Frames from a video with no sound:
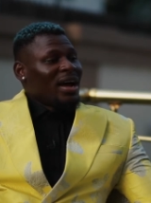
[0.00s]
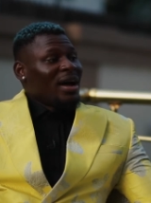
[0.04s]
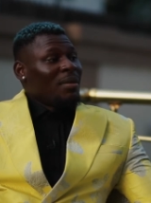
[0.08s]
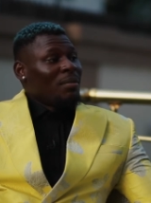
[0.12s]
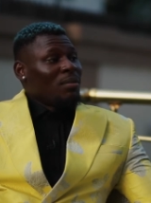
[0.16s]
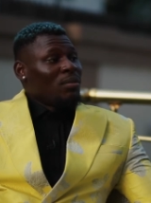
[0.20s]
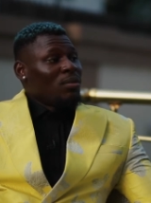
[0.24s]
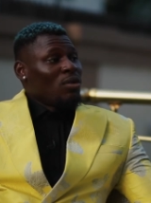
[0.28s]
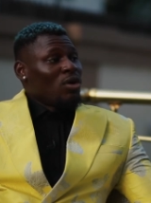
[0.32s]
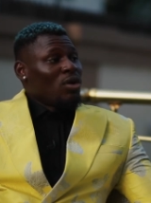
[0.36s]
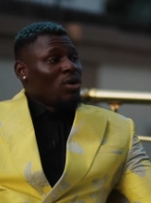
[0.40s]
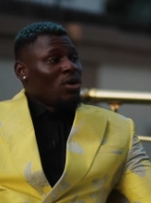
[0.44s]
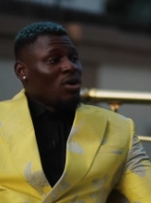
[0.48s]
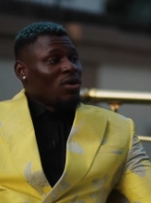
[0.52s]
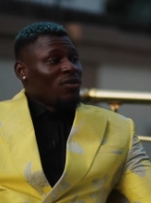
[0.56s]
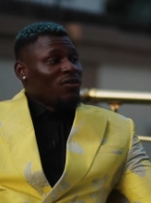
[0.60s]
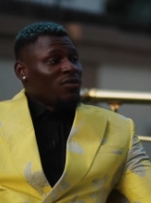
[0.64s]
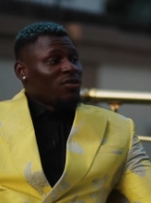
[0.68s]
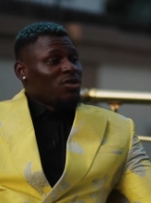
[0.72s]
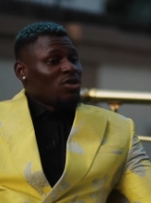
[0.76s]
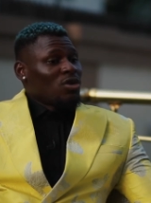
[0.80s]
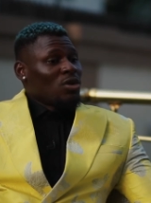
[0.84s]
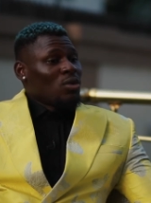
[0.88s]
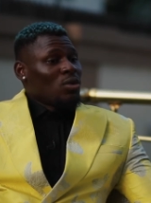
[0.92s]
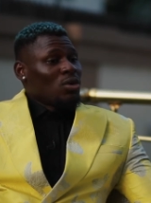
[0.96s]
more of
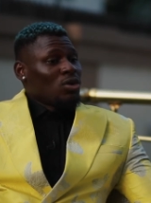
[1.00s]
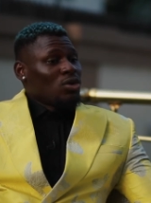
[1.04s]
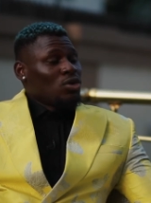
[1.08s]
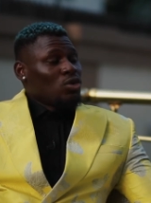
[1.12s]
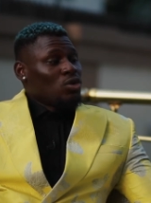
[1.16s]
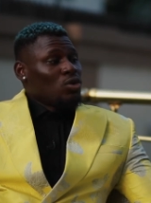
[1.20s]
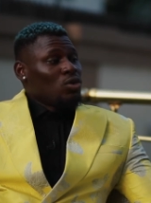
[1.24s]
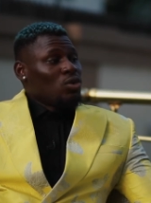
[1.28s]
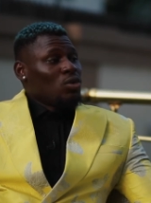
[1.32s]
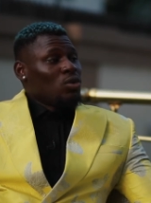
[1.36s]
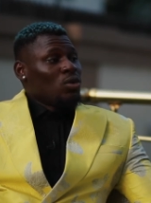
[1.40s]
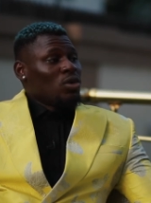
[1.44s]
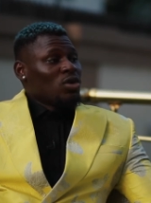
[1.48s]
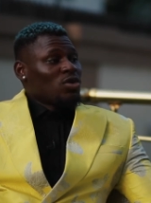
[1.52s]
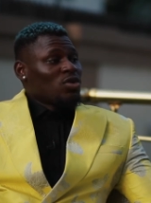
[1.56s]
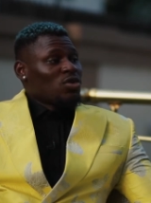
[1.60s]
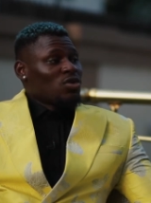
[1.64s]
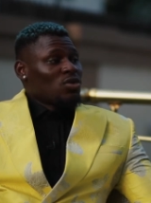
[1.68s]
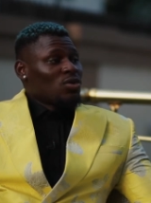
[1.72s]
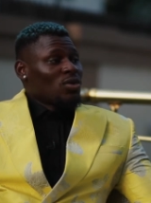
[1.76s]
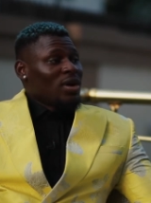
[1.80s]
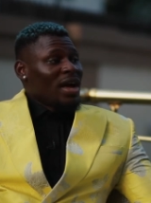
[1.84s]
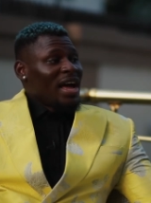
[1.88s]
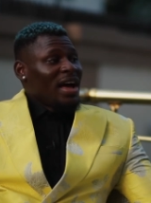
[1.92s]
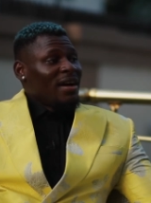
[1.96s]
someone who wants
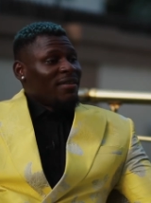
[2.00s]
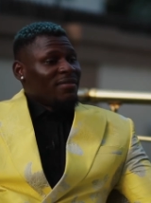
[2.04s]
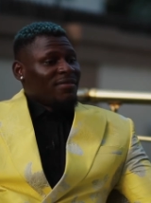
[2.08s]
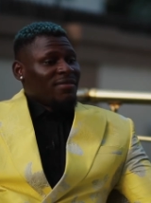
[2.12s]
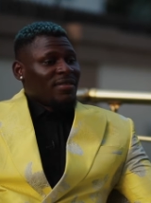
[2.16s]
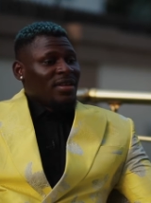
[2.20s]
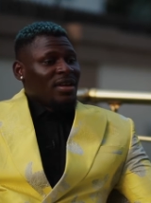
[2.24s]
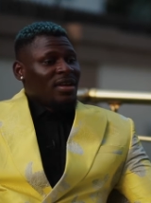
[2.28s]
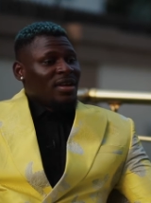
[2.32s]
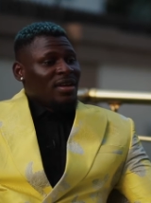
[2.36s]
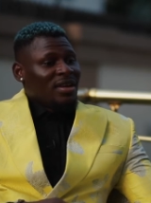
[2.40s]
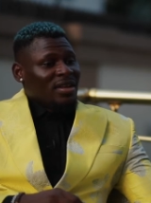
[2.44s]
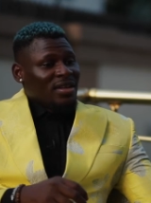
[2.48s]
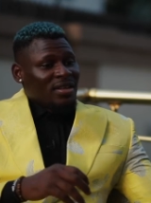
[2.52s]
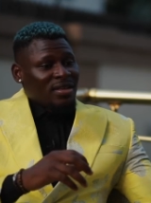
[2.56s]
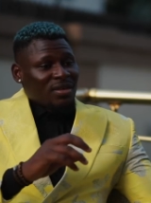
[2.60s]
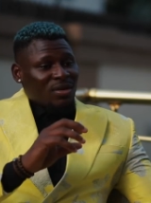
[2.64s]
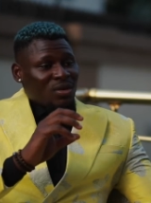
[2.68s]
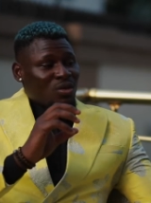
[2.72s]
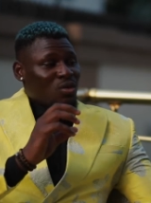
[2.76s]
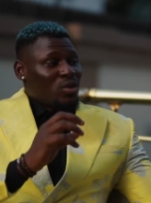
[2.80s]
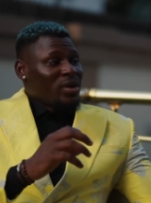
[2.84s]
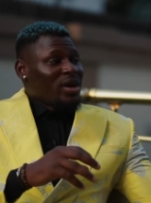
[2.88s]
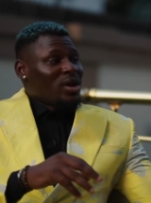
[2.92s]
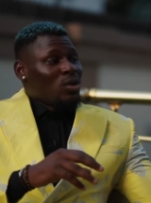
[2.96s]
to have
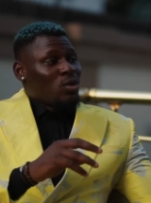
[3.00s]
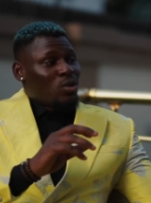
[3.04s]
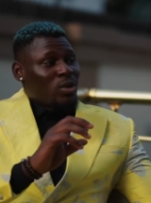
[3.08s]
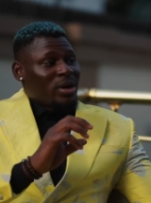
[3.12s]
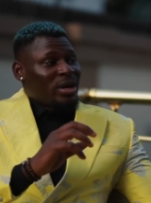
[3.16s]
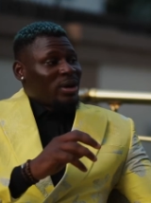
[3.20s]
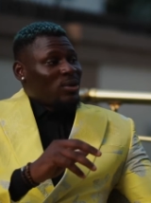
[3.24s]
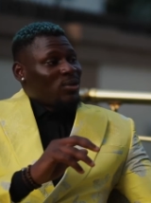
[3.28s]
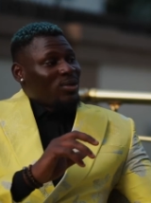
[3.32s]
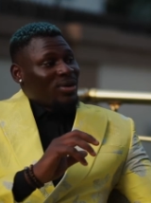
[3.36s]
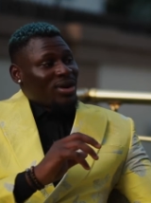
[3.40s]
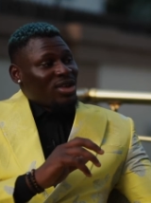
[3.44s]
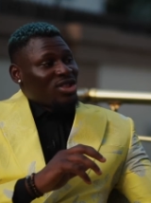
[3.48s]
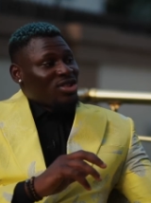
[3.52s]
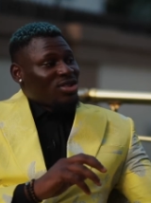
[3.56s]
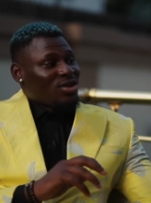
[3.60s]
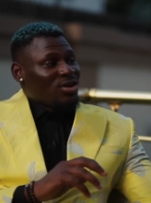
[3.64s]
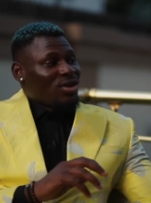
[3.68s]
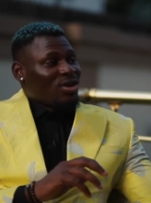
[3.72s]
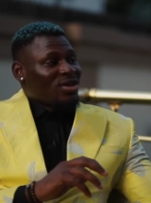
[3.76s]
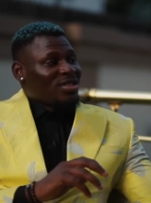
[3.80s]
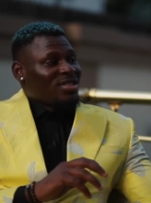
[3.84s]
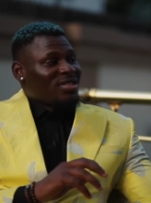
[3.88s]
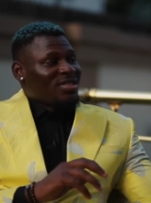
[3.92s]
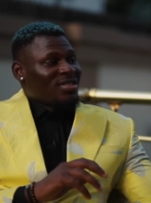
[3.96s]
quick
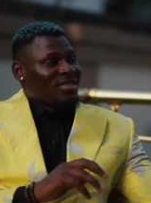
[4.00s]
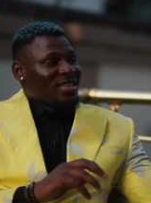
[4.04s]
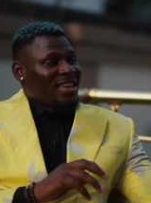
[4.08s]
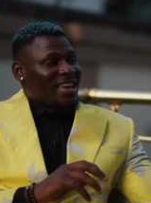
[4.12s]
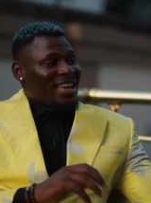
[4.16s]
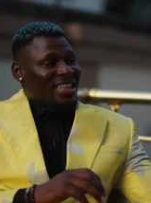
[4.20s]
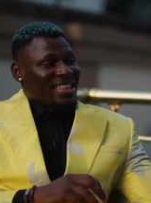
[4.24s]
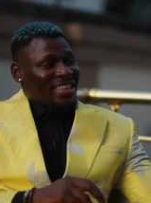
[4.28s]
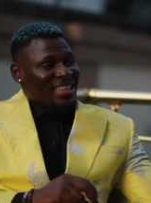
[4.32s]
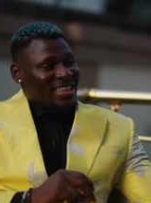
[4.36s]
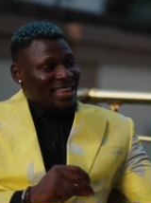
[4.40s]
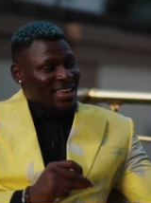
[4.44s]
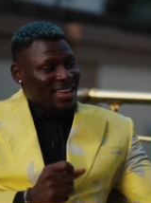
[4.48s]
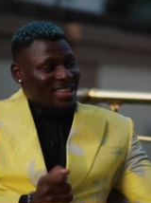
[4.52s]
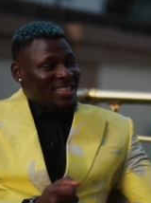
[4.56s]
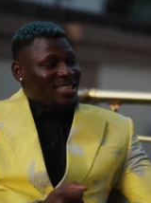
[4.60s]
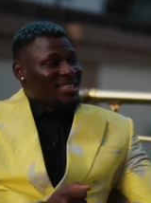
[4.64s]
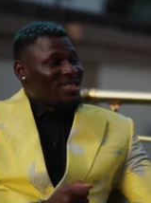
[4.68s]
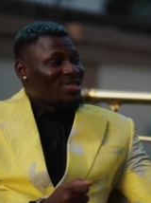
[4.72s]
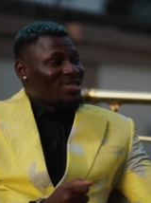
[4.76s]
shots and get